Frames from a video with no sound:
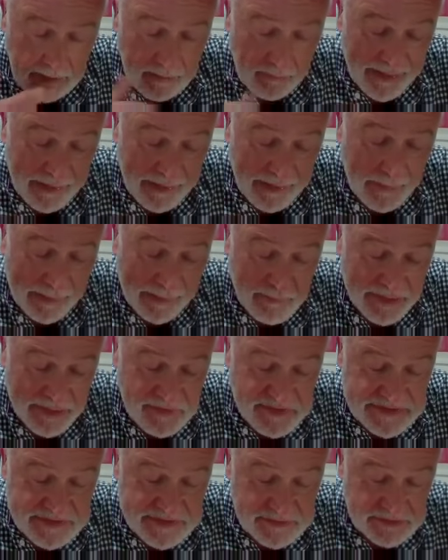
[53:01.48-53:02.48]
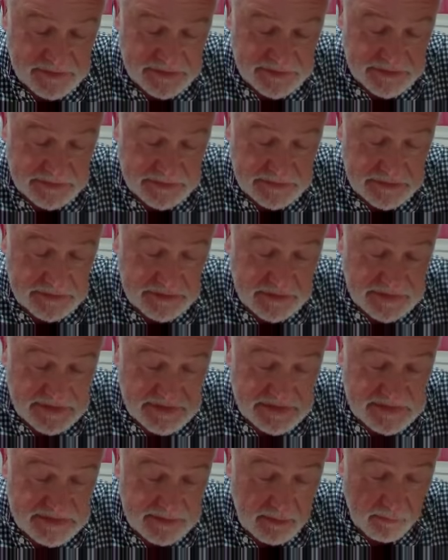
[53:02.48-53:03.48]
I um, mean, I'm, I'm interested in
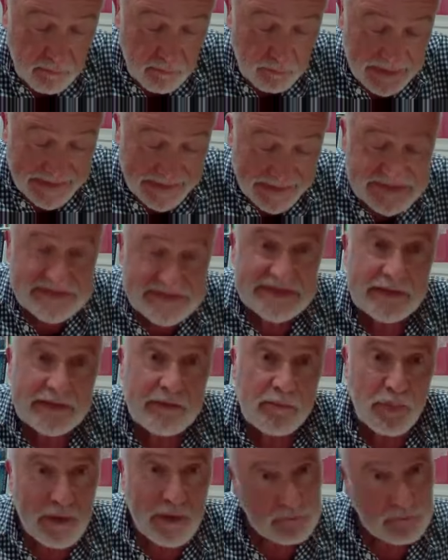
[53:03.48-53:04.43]
just some places in the